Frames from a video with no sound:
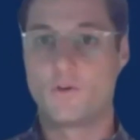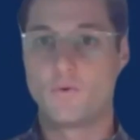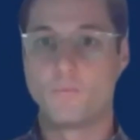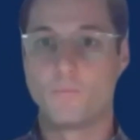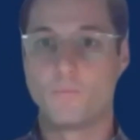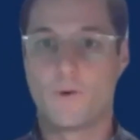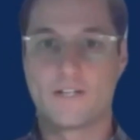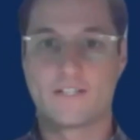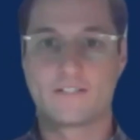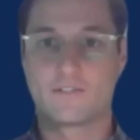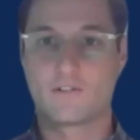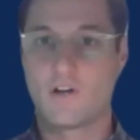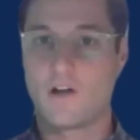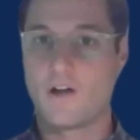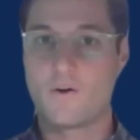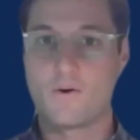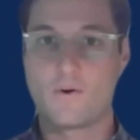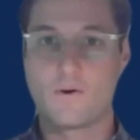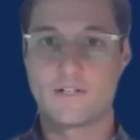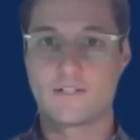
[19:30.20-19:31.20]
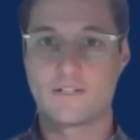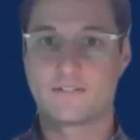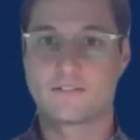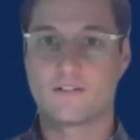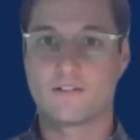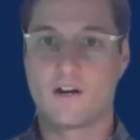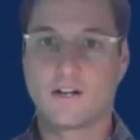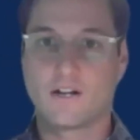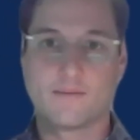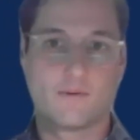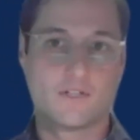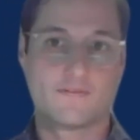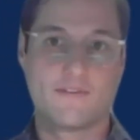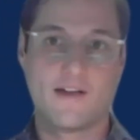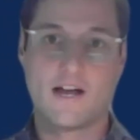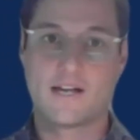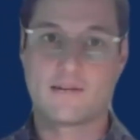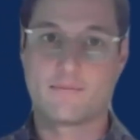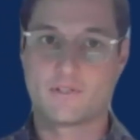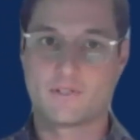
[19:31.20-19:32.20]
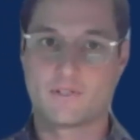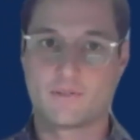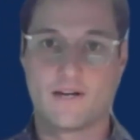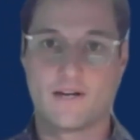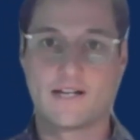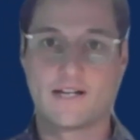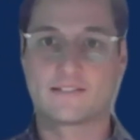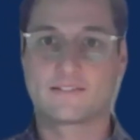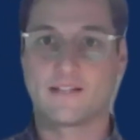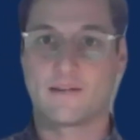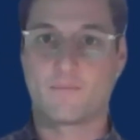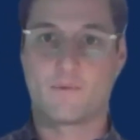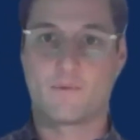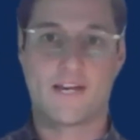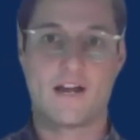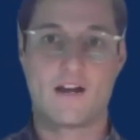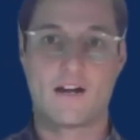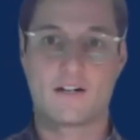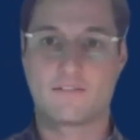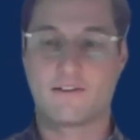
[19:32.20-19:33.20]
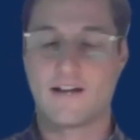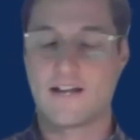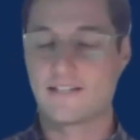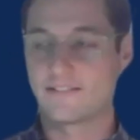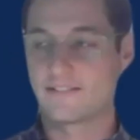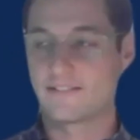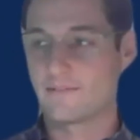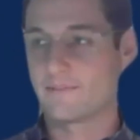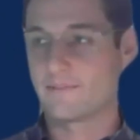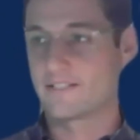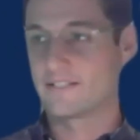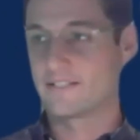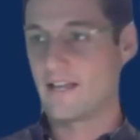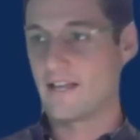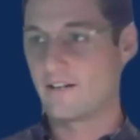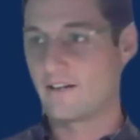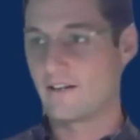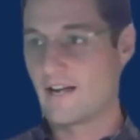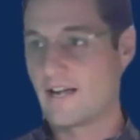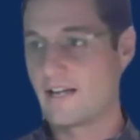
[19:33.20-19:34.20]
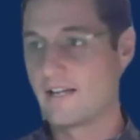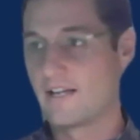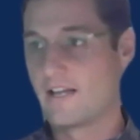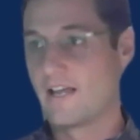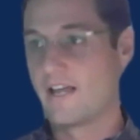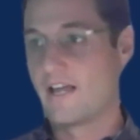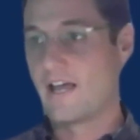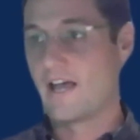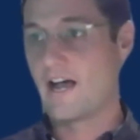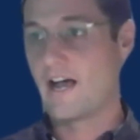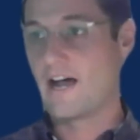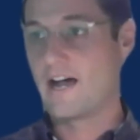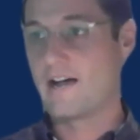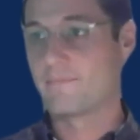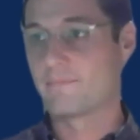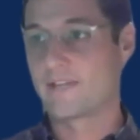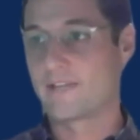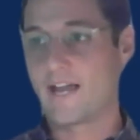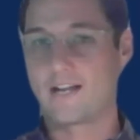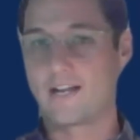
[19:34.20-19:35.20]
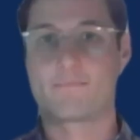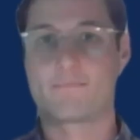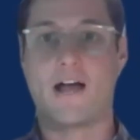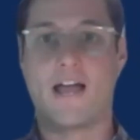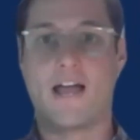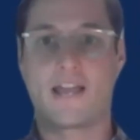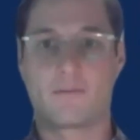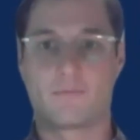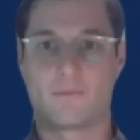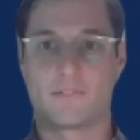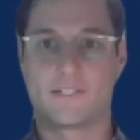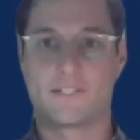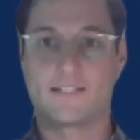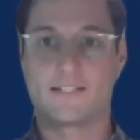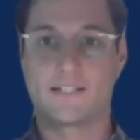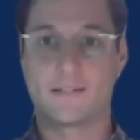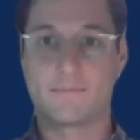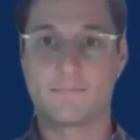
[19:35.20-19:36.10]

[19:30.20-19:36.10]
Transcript: what cohorts are the most valuable to us and what characterizes them, et cetera. Getting buy-in was easy,